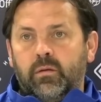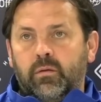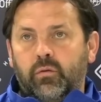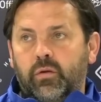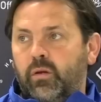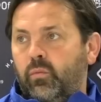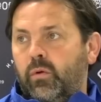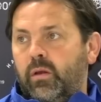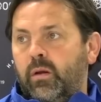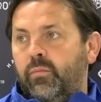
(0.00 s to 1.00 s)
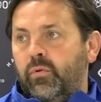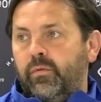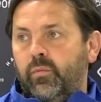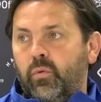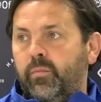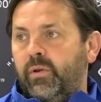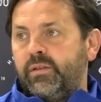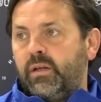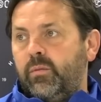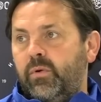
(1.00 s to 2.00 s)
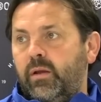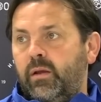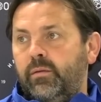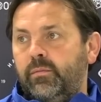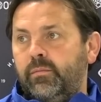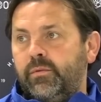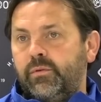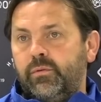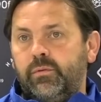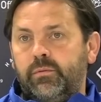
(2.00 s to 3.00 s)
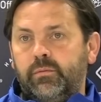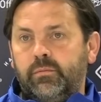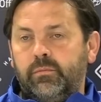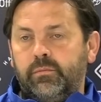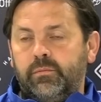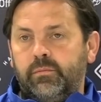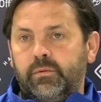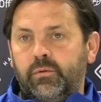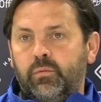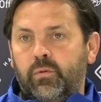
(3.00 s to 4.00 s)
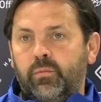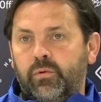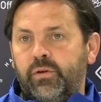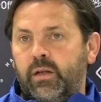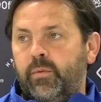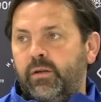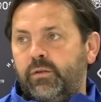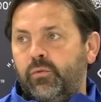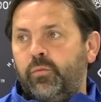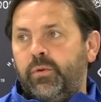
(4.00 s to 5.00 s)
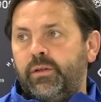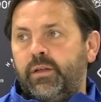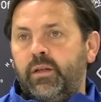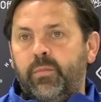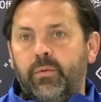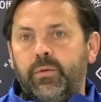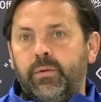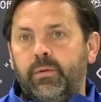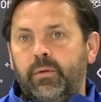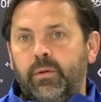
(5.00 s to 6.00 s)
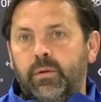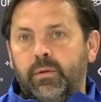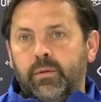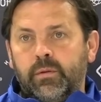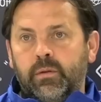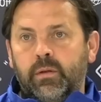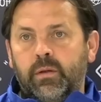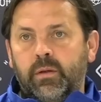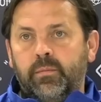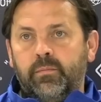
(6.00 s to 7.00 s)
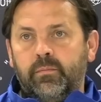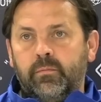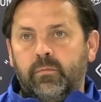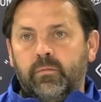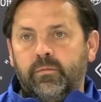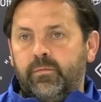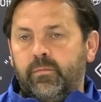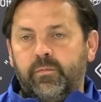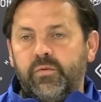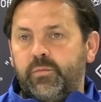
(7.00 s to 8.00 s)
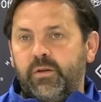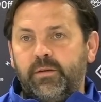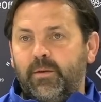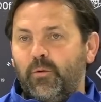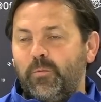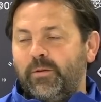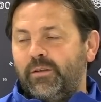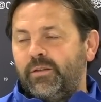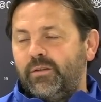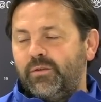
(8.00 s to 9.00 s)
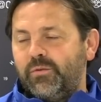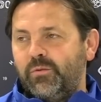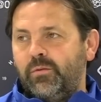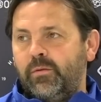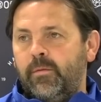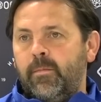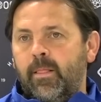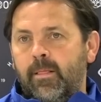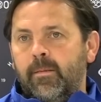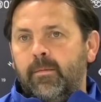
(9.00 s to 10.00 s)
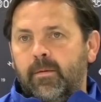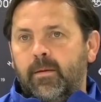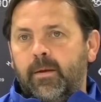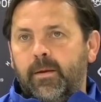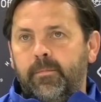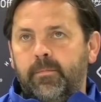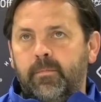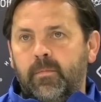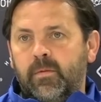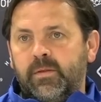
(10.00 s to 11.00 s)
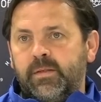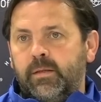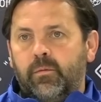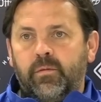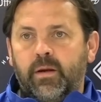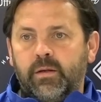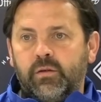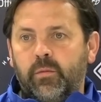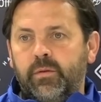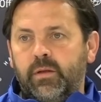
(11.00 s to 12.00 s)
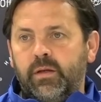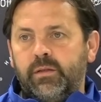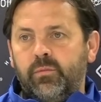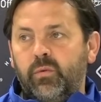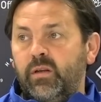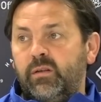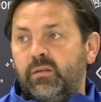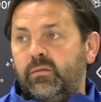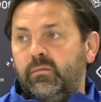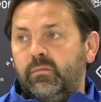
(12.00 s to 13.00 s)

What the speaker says: looking at what can improve and what players I can bring in. So, we're trying to bring some good players in the building. We've been speaking to a lot of players, so I said over the next coming days and weeks,